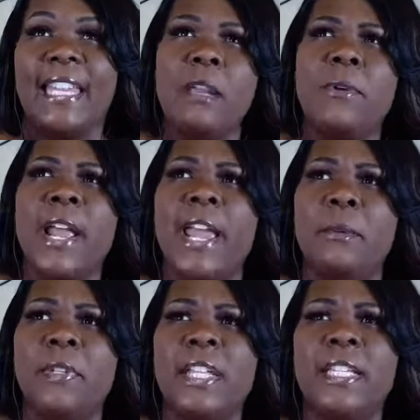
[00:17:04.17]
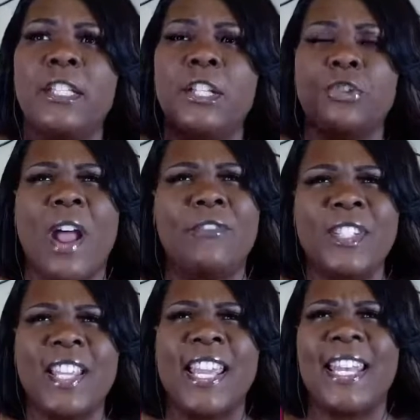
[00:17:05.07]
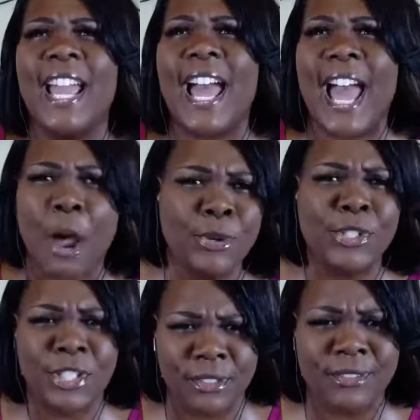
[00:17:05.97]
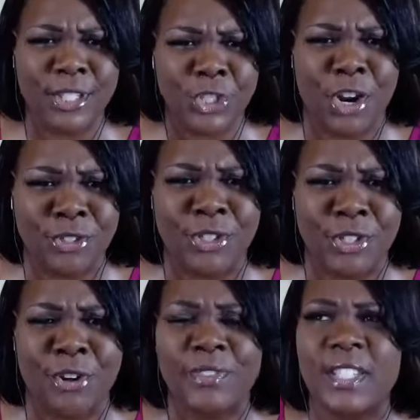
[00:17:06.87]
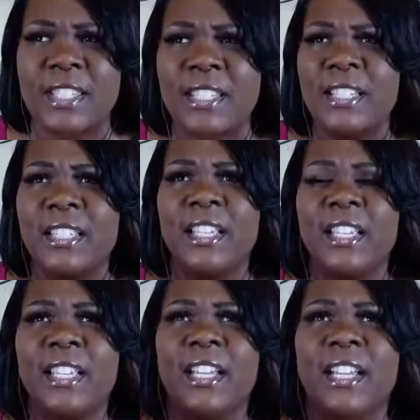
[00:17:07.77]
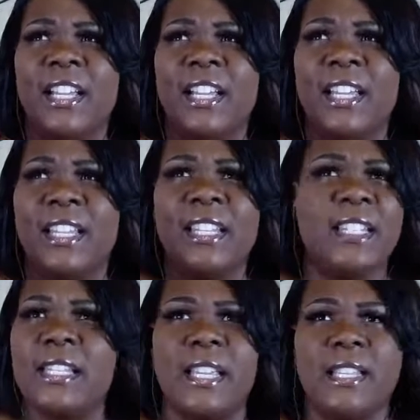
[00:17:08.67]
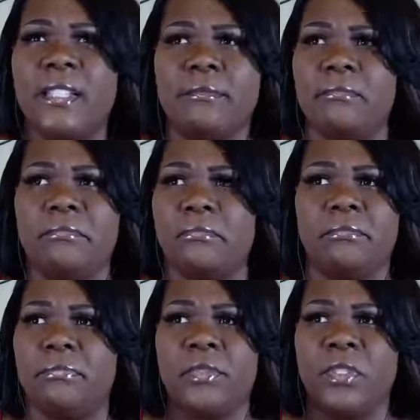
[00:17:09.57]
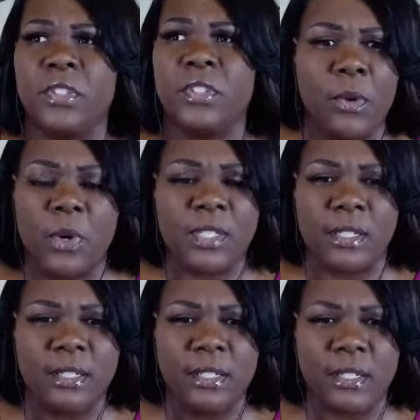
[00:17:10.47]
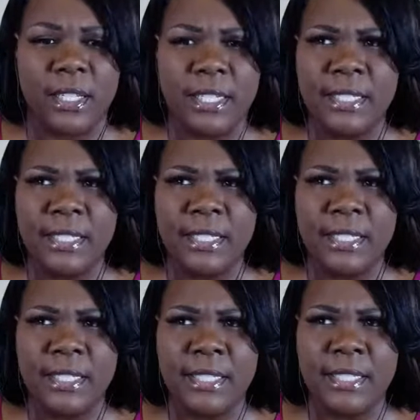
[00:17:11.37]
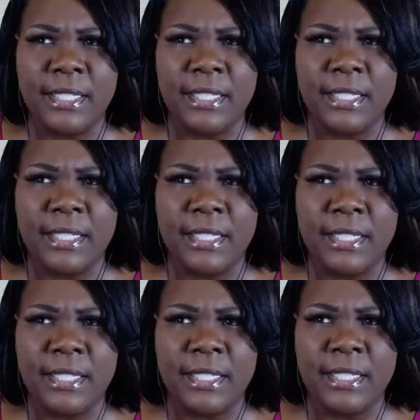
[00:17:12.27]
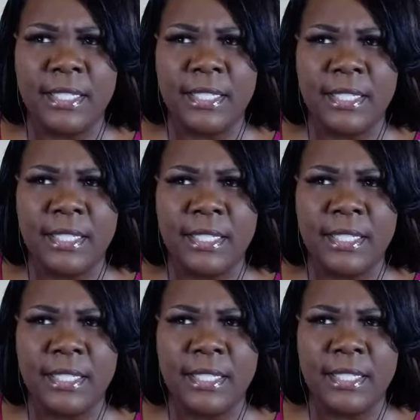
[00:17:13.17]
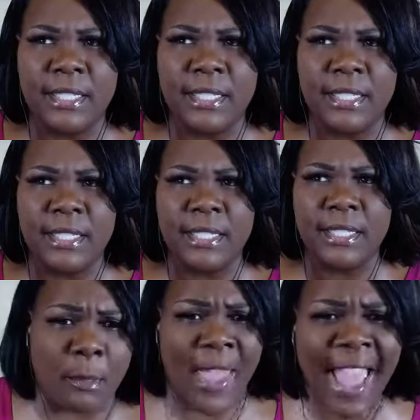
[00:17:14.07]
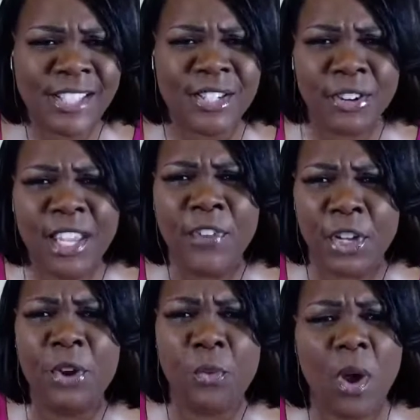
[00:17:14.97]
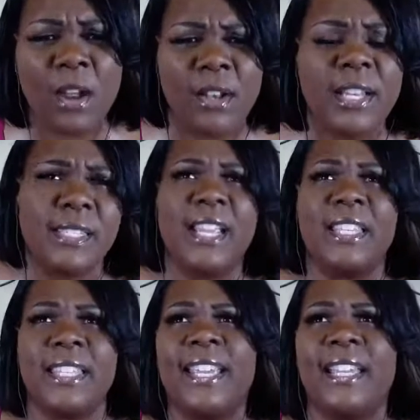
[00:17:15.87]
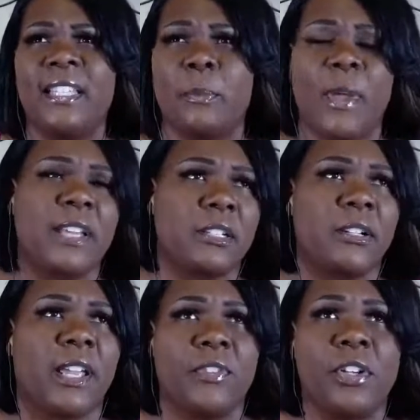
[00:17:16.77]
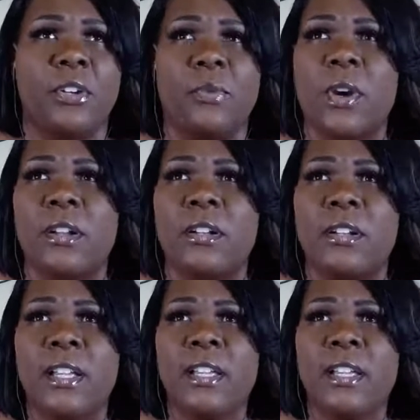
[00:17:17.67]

Abraham Lincoln, the driver said, "How was the church service?" And he said, it wasn't good. He said, "It wasn't good. Why wasn't it good? Did the pastor give a good word?" He said, "Yeah, the pastor gave a good word."